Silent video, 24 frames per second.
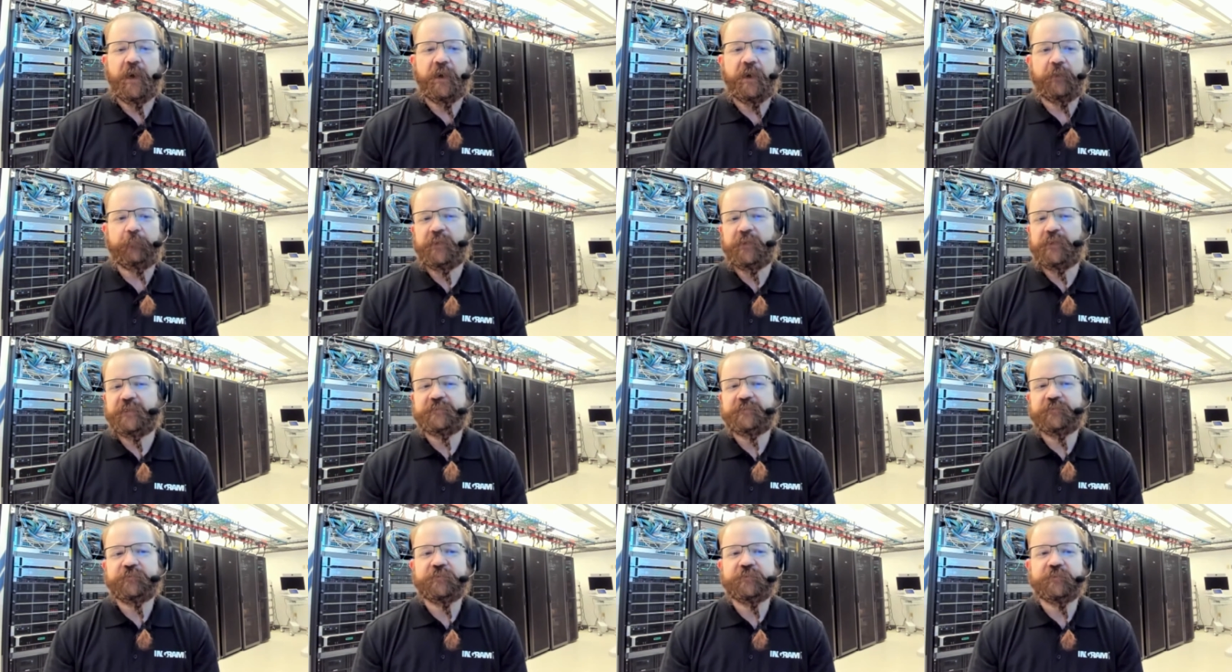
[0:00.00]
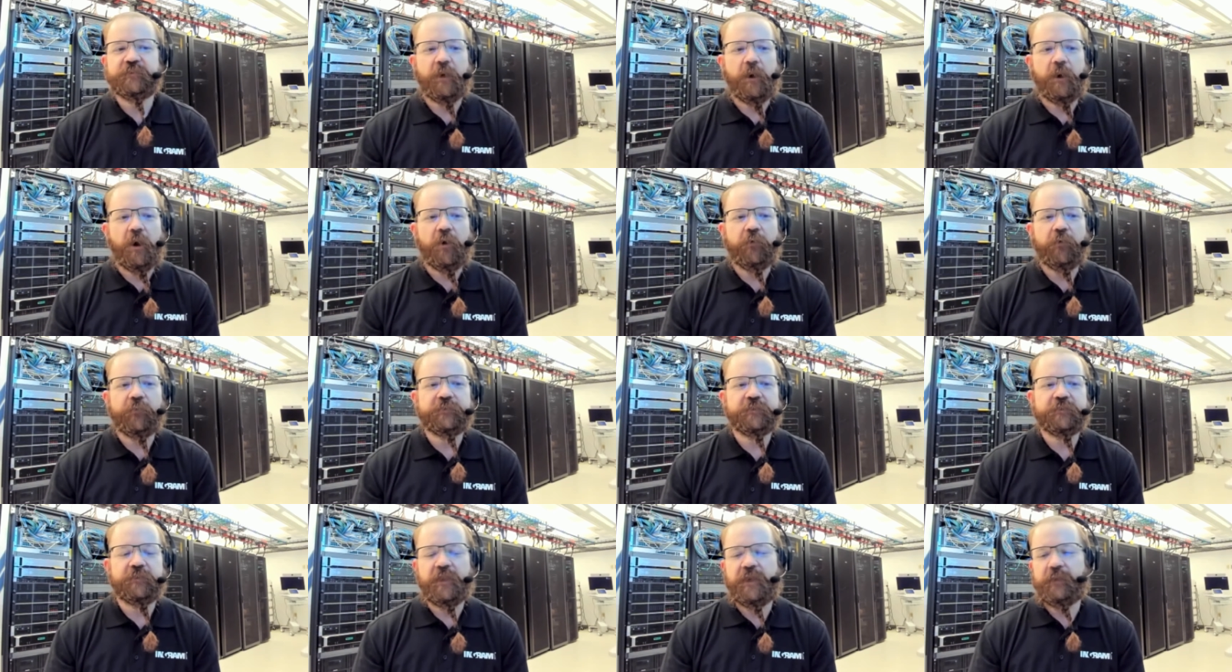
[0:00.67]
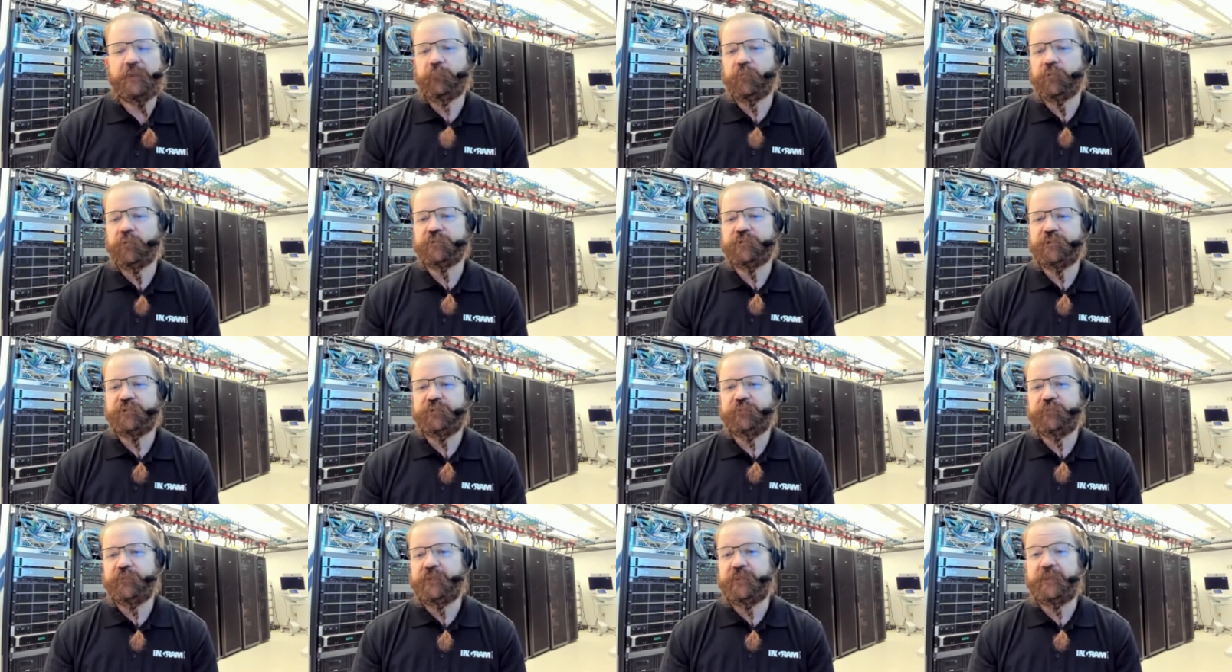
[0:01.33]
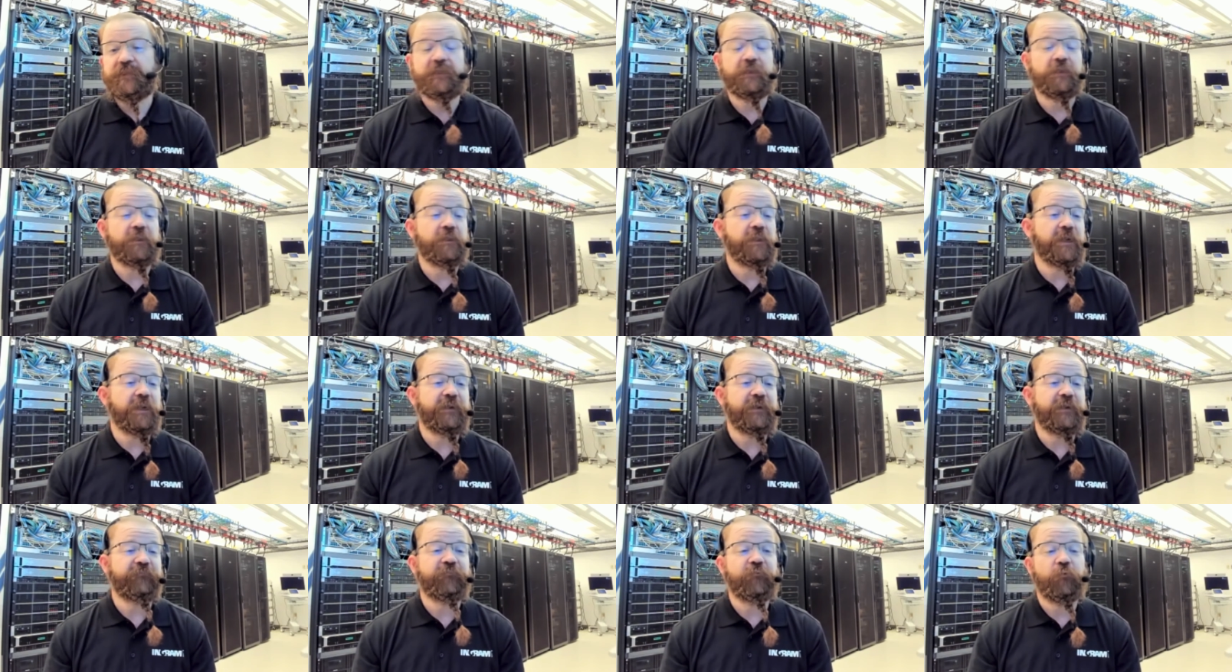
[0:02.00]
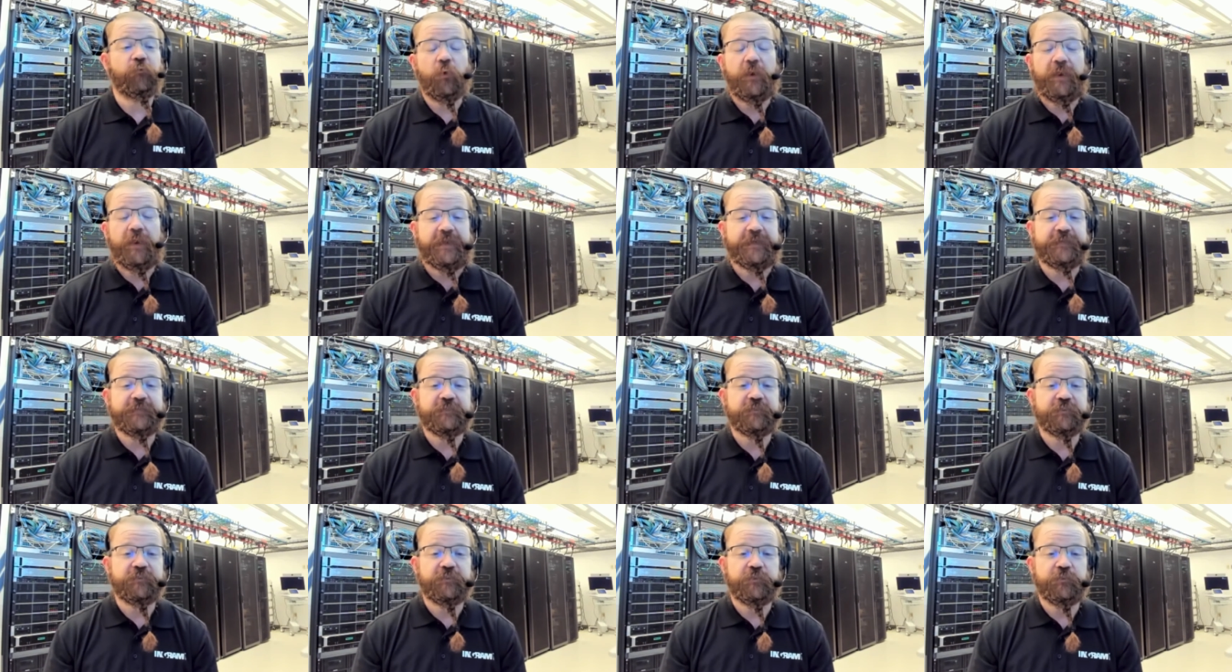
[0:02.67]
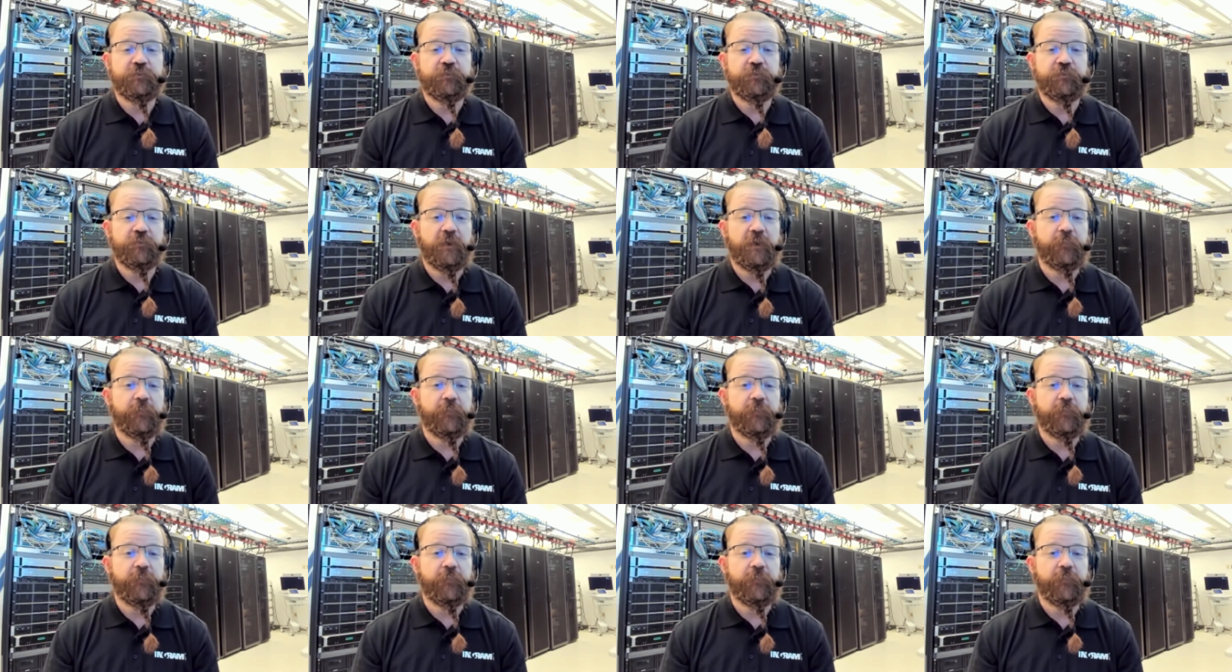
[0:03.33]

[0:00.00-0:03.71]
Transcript: Because there's always a lot more to it and a lot of different ways to